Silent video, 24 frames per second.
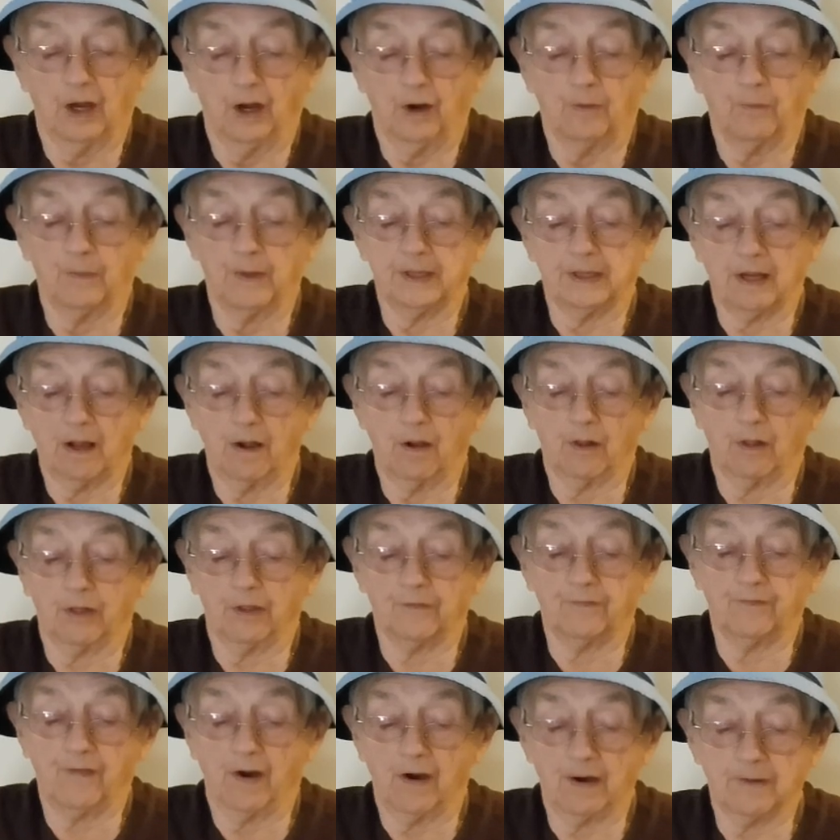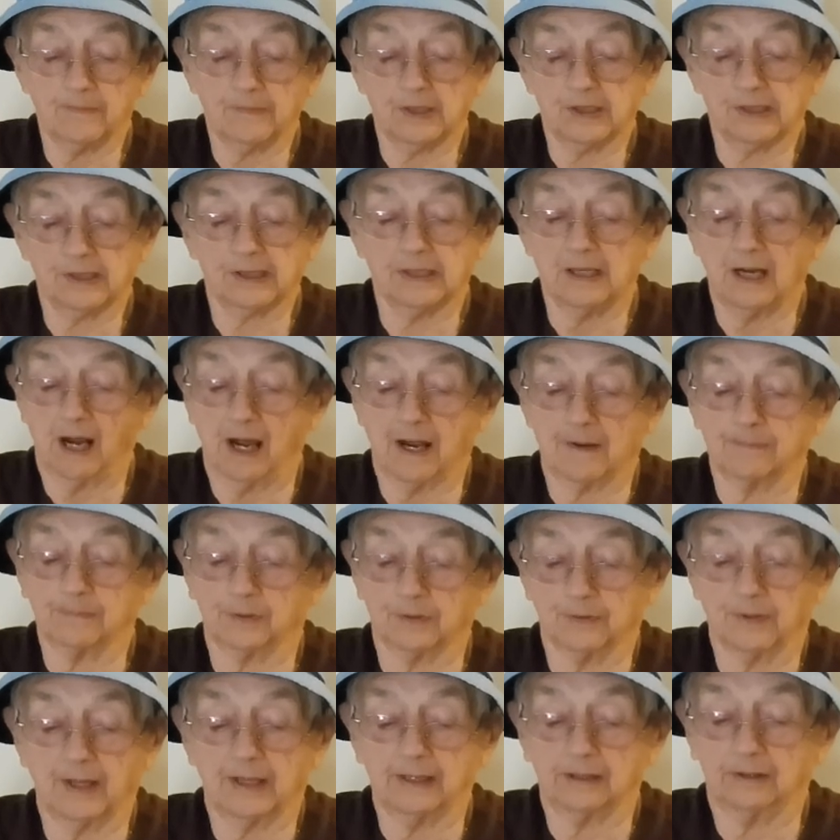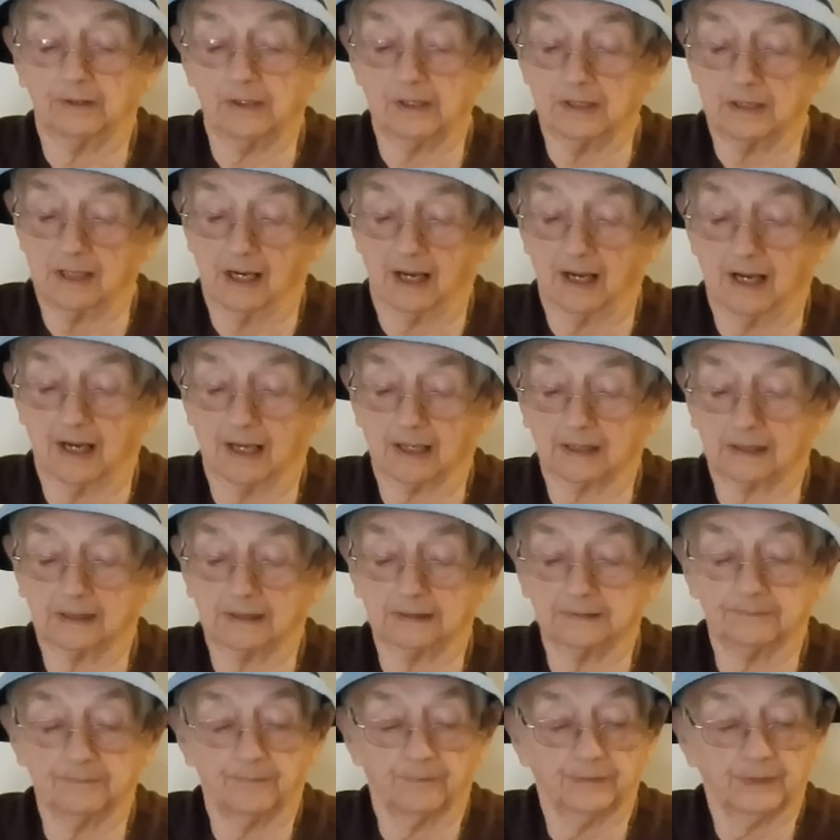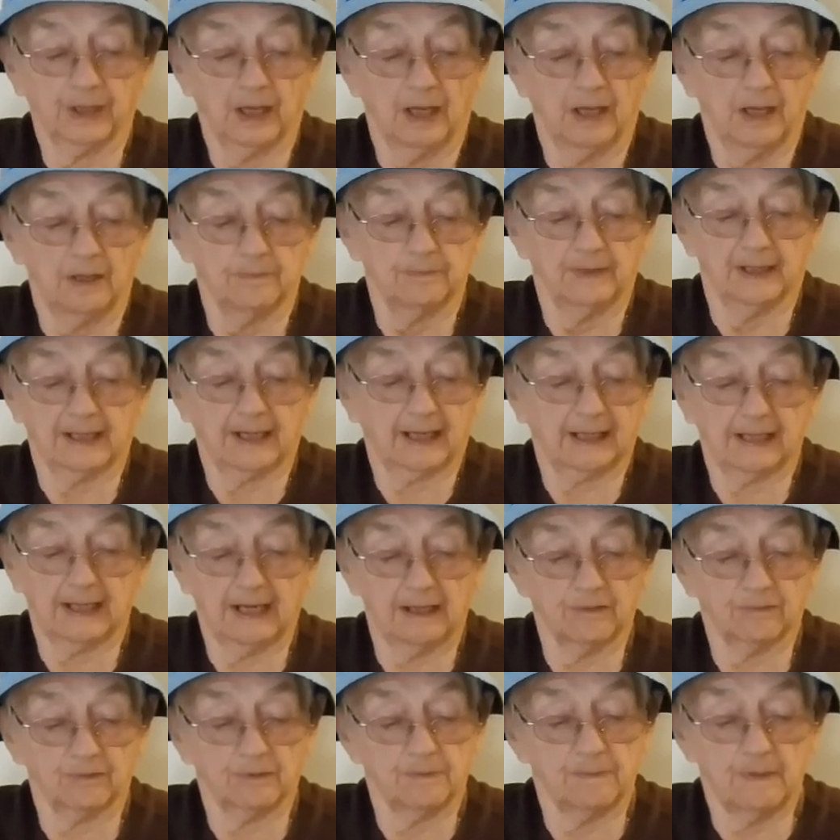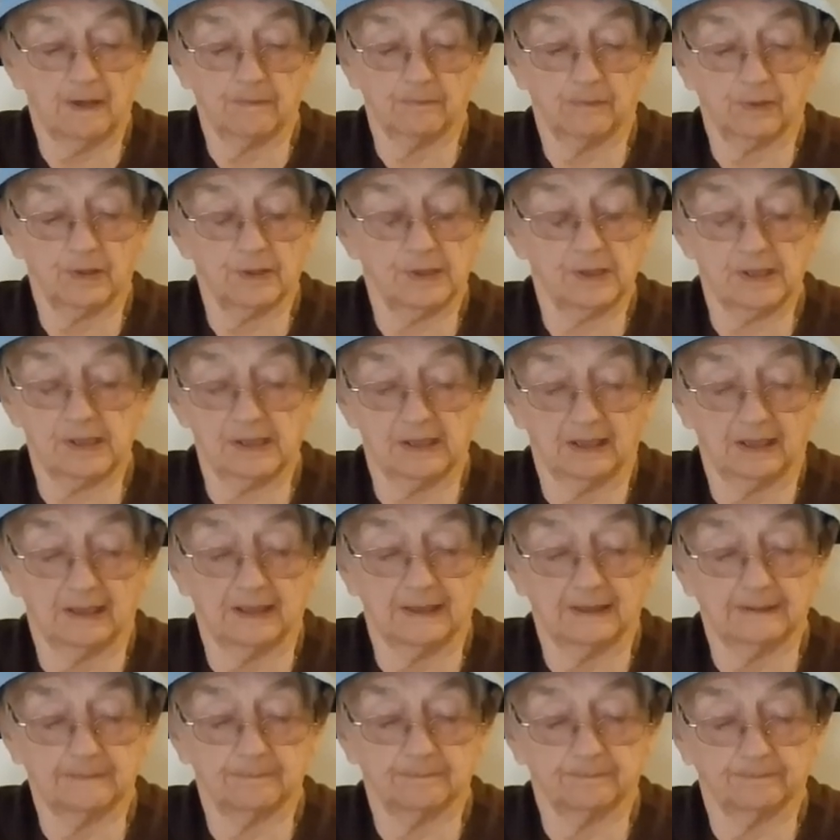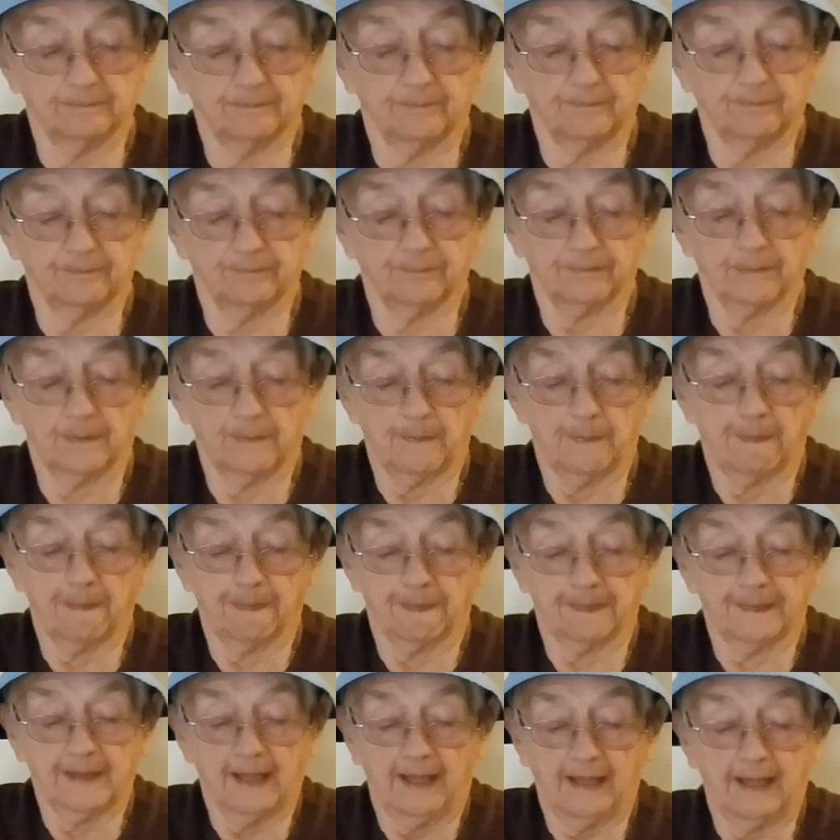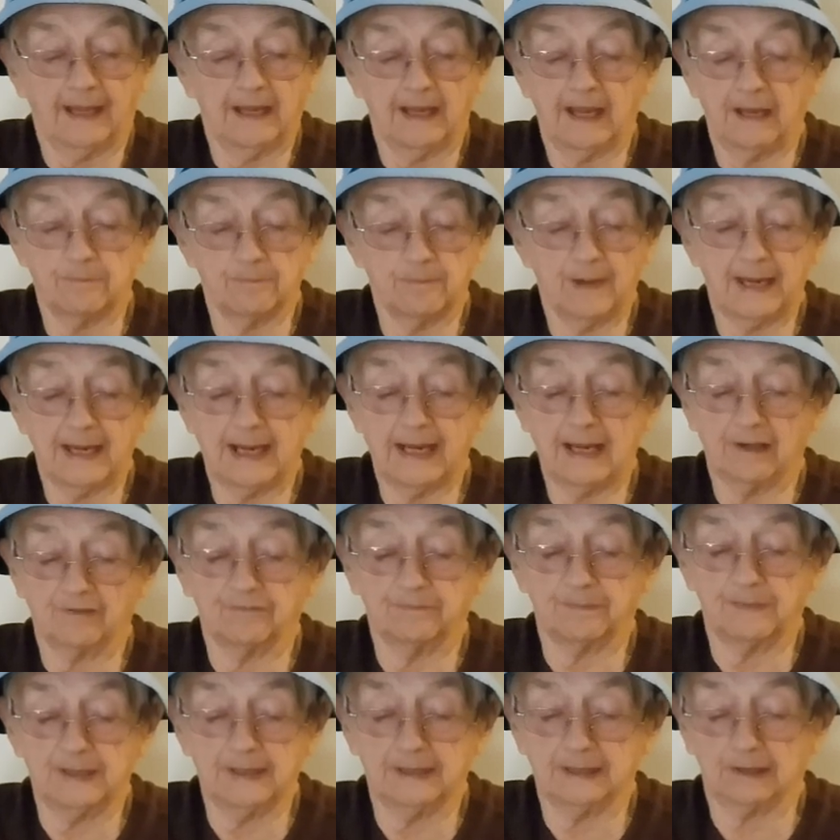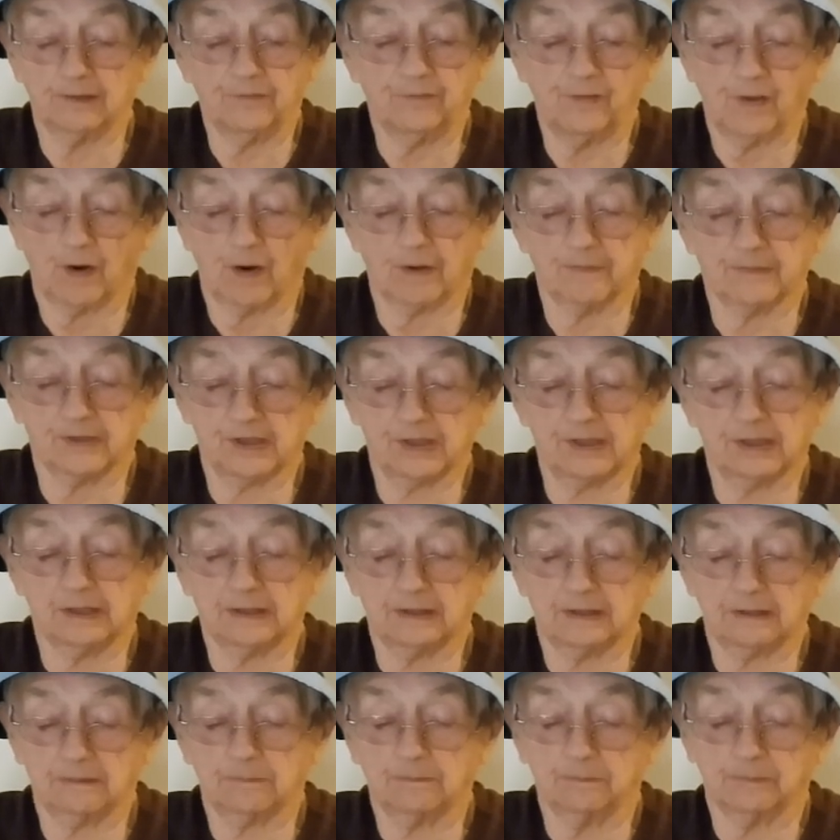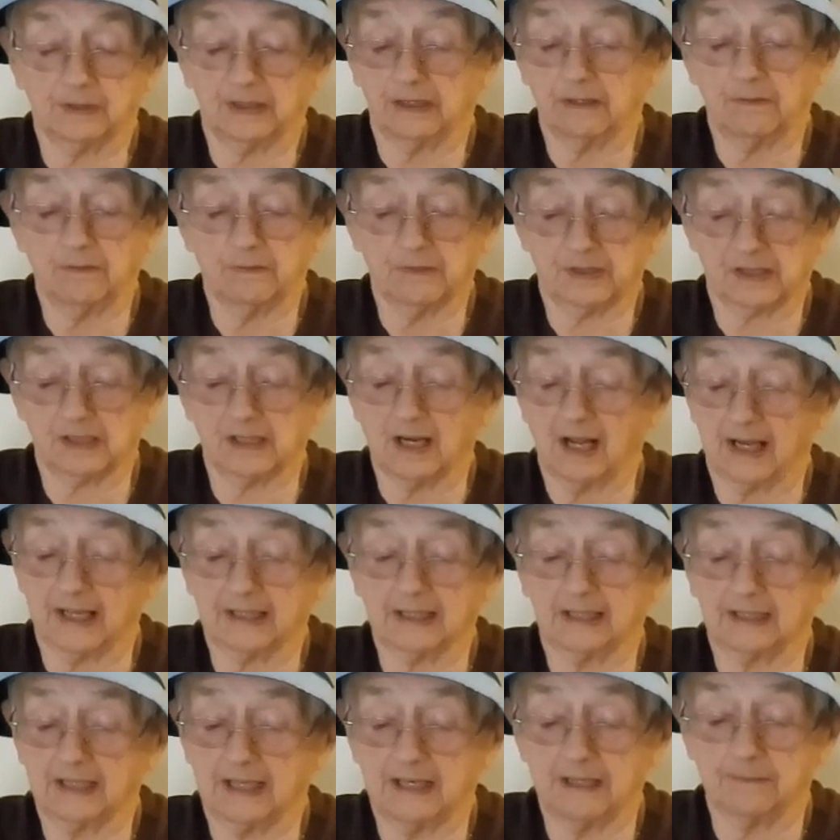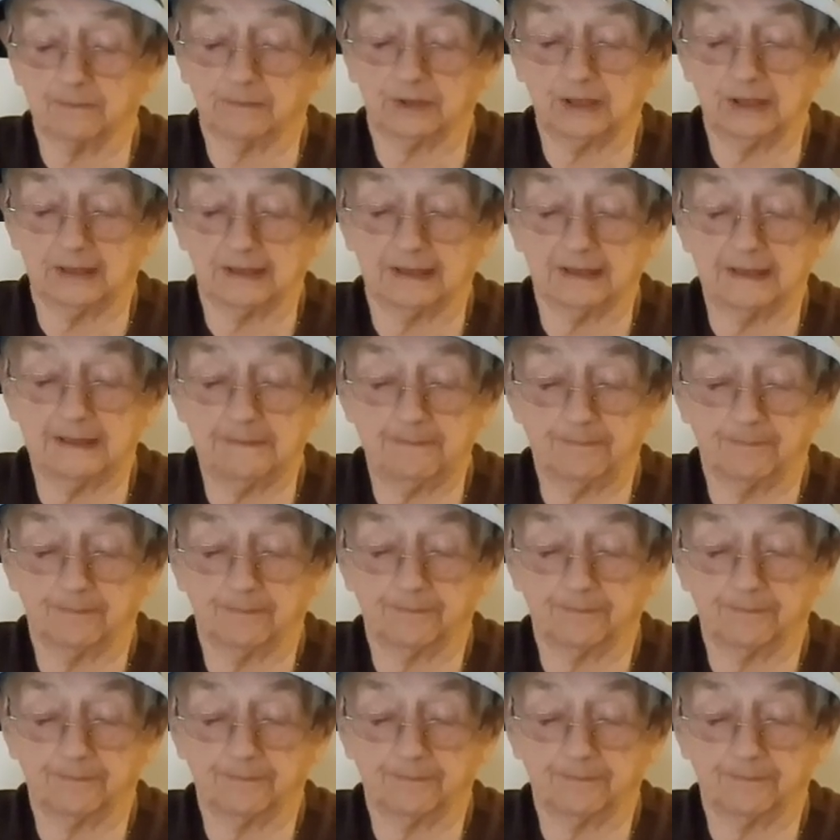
We called the pharmacy operator Doc, but I can't remember his name. He may have been a pharmacist, but he was not an MD.